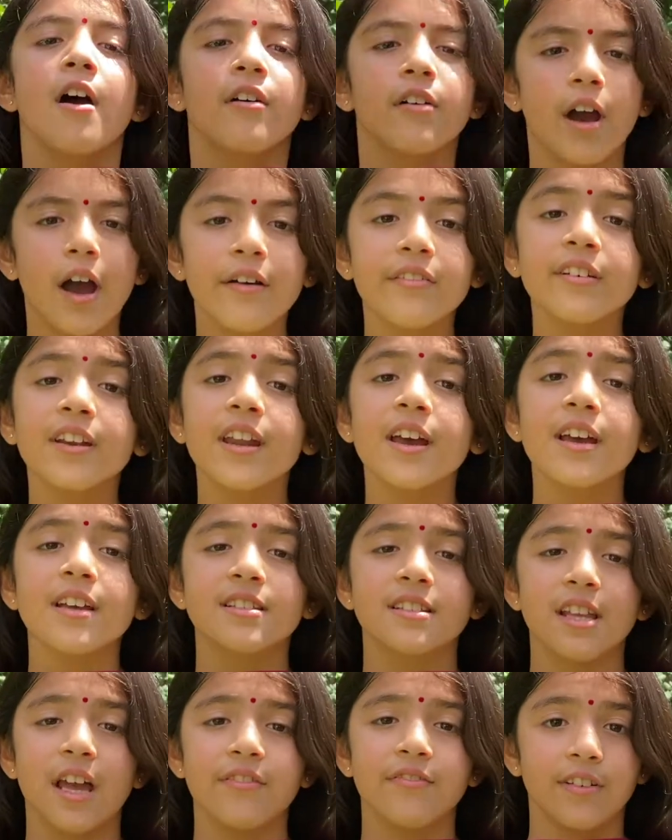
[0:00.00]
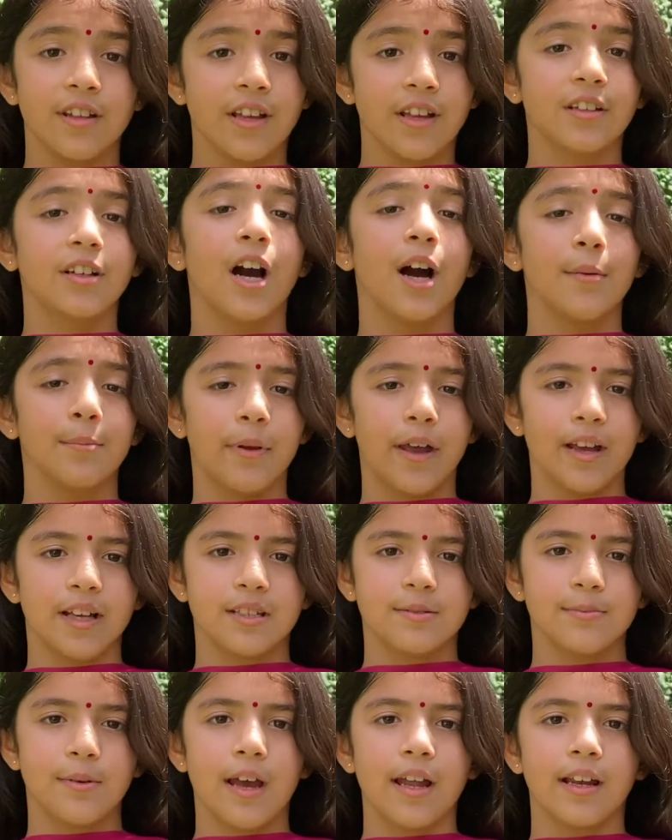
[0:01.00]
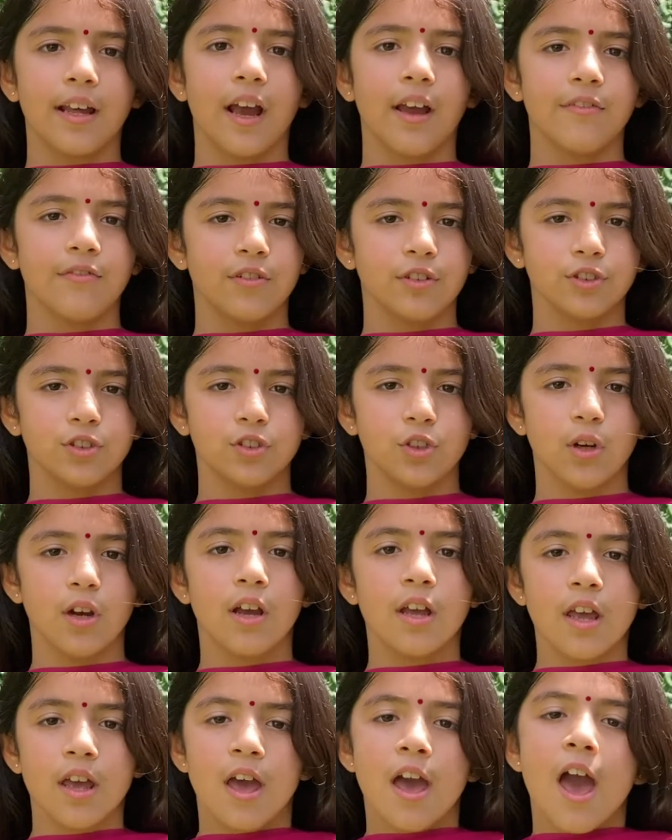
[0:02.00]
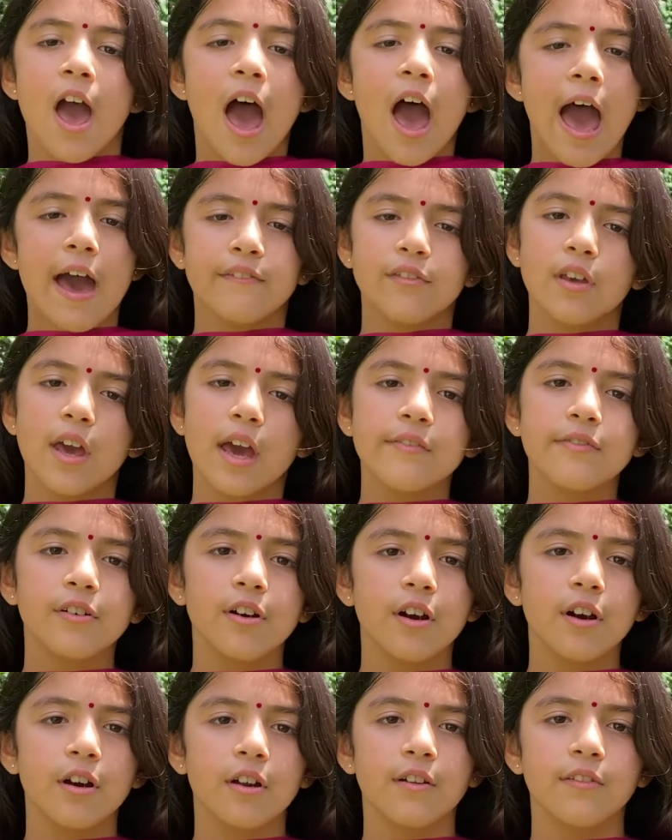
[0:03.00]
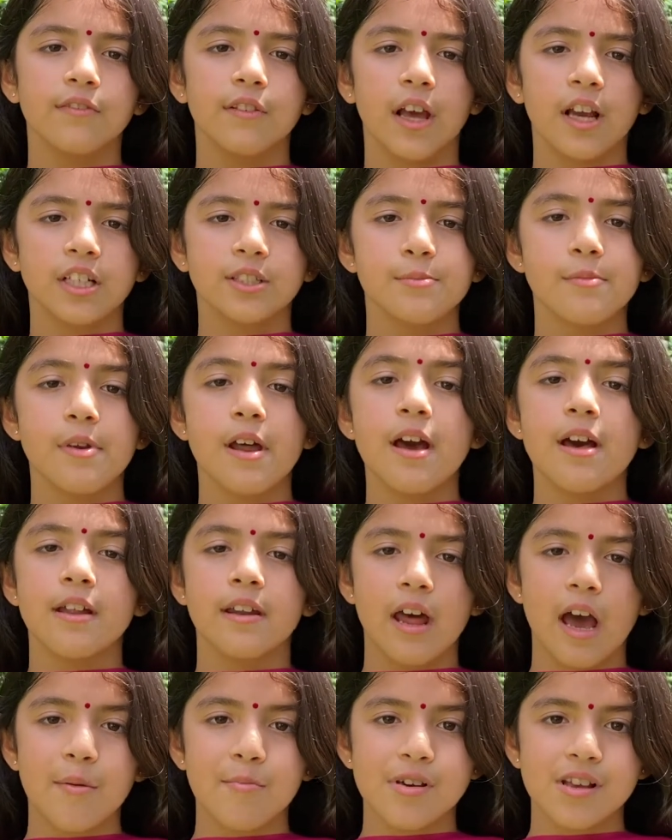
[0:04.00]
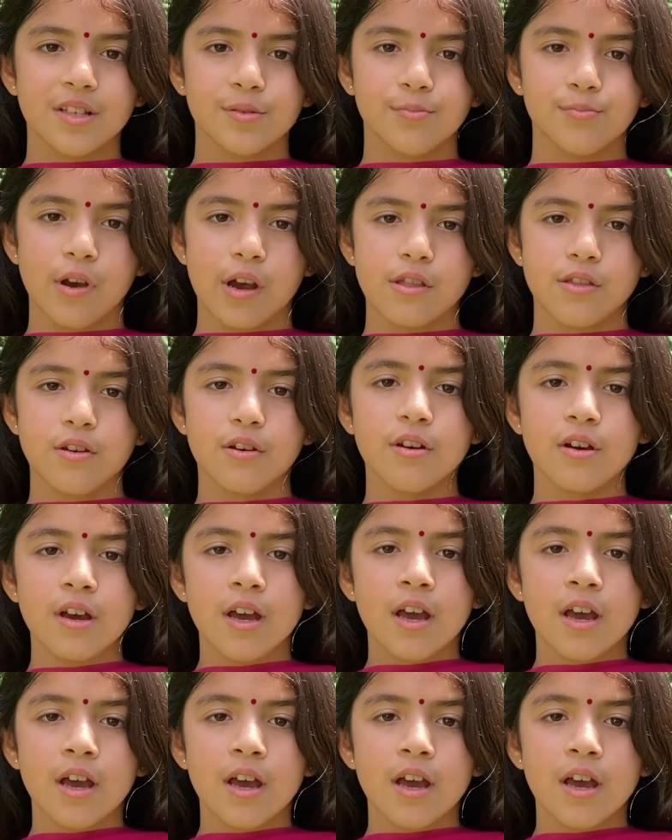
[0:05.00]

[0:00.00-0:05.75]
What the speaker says: Ravana is definitely a complex bad guy for sure. Have you ever heard of Lakshmana, Rama's brother,